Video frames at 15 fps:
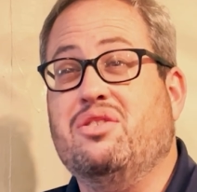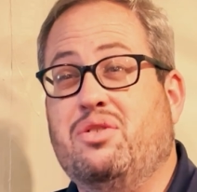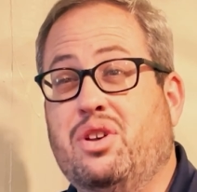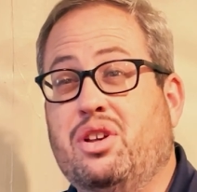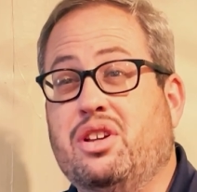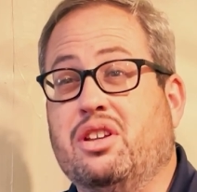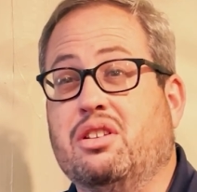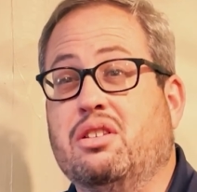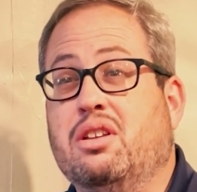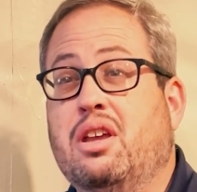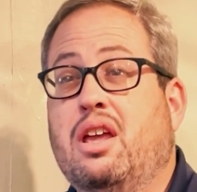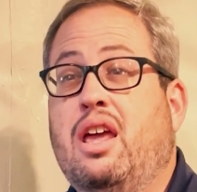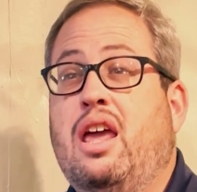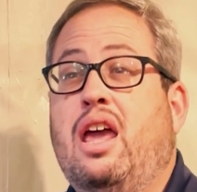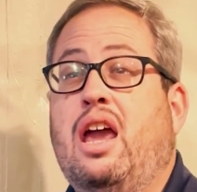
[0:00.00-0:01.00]
civilian,
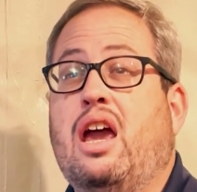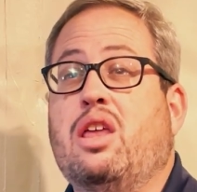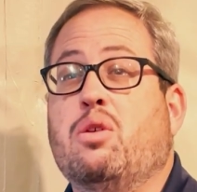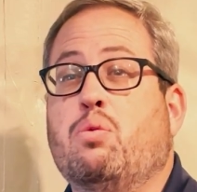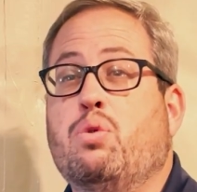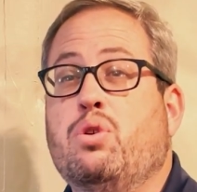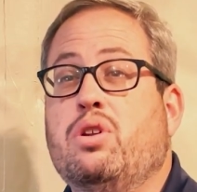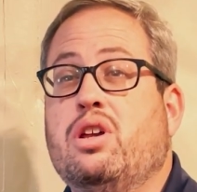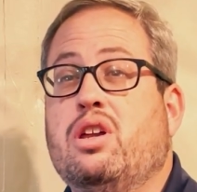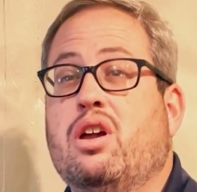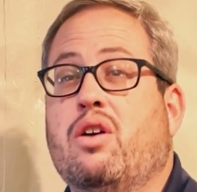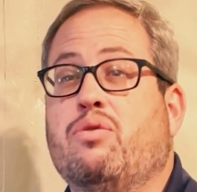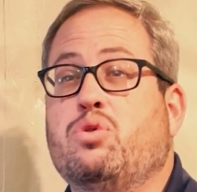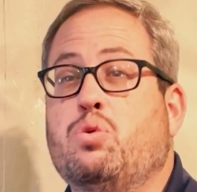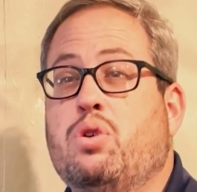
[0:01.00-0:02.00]
and the wounding
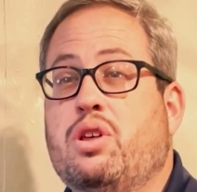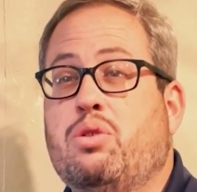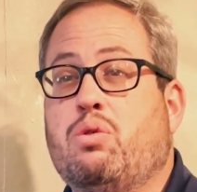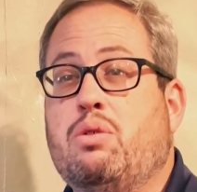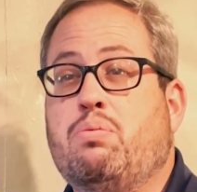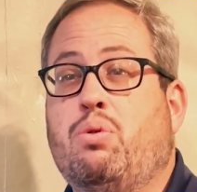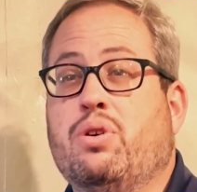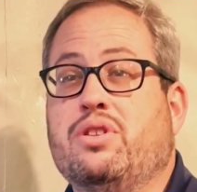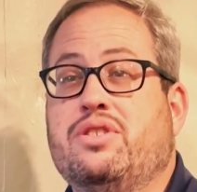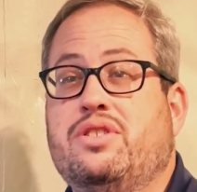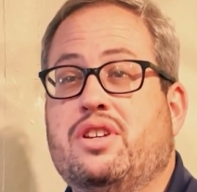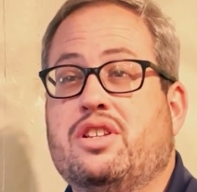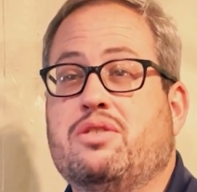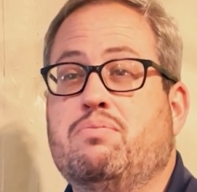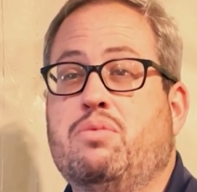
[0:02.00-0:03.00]
of
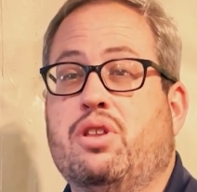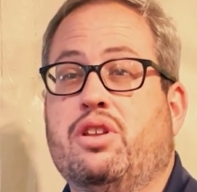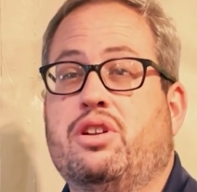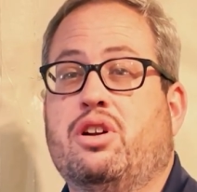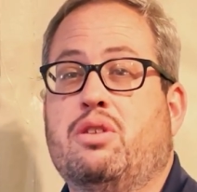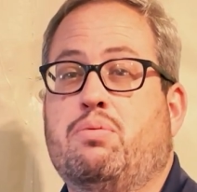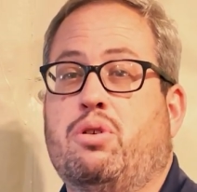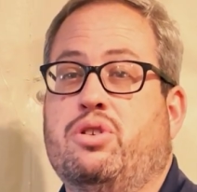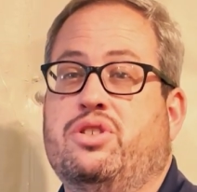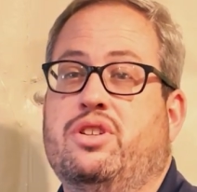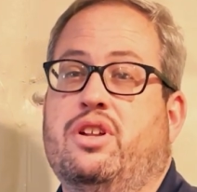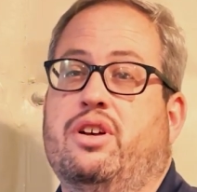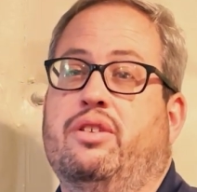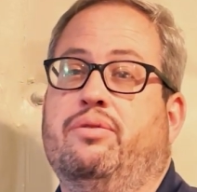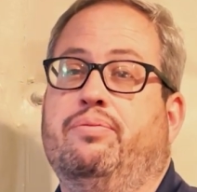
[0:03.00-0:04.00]
23.6 military
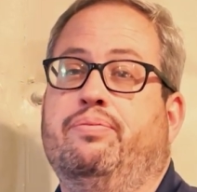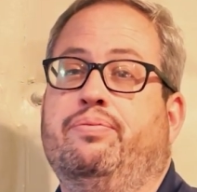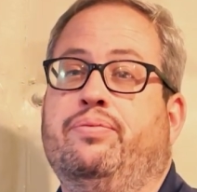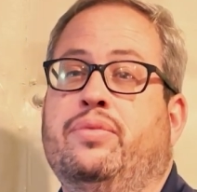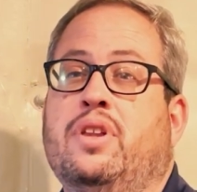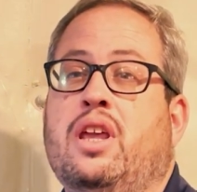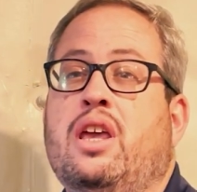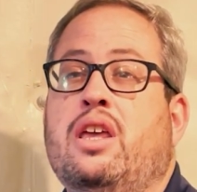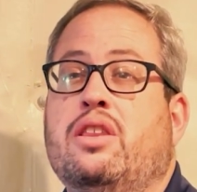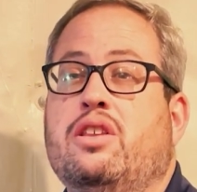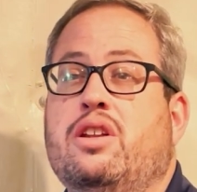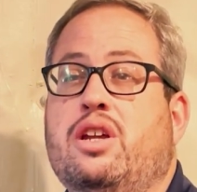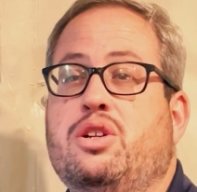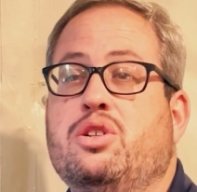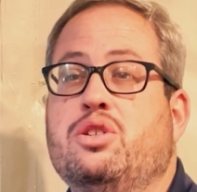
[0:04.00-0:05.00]
personnel. The
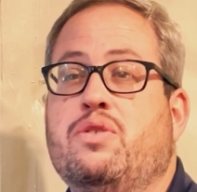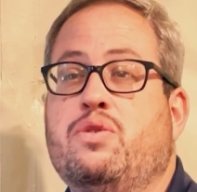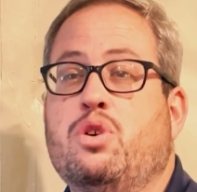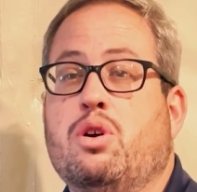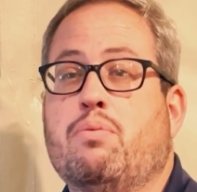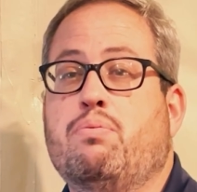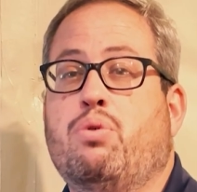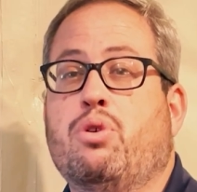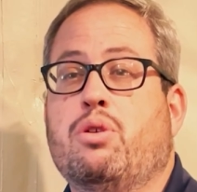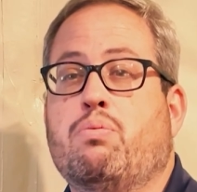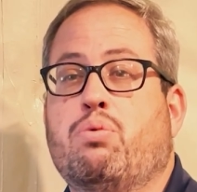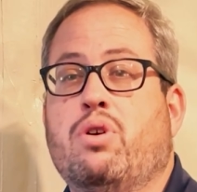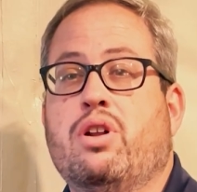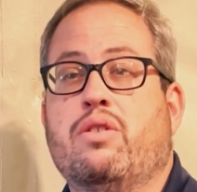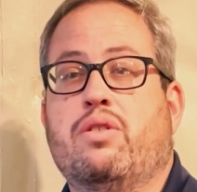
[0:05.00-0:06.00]
nations of Europe bore the
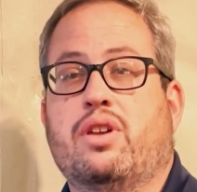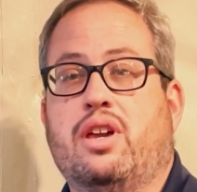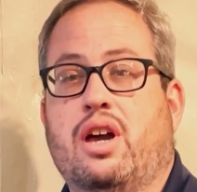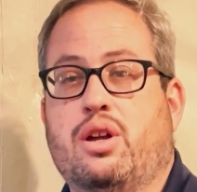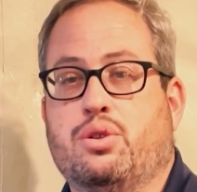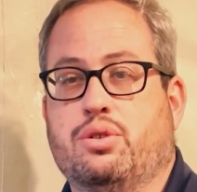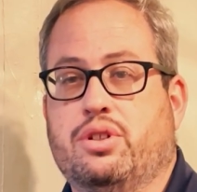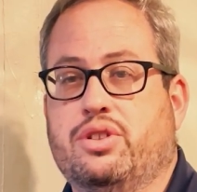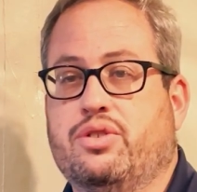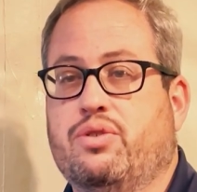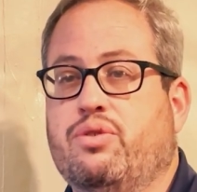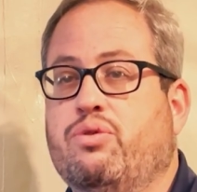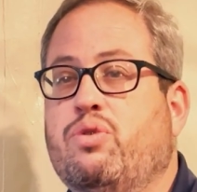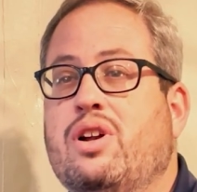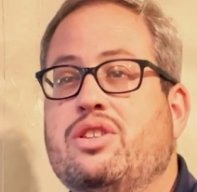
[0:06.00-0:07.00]
brunt of the casualties.
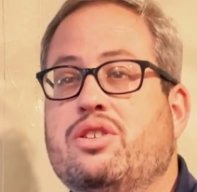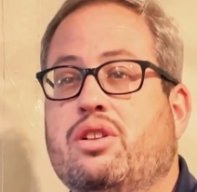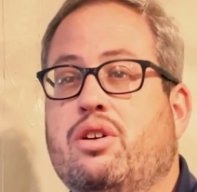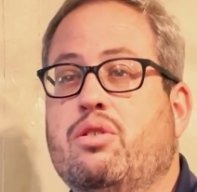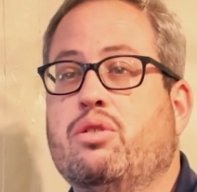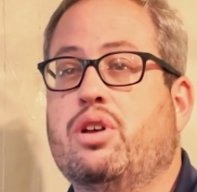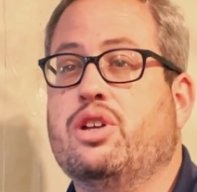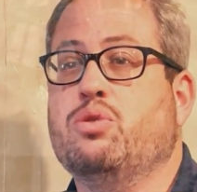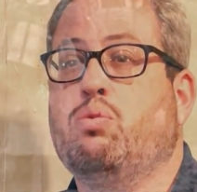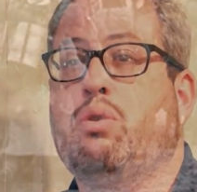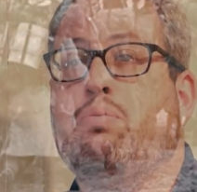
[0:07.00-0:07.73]
France alone lost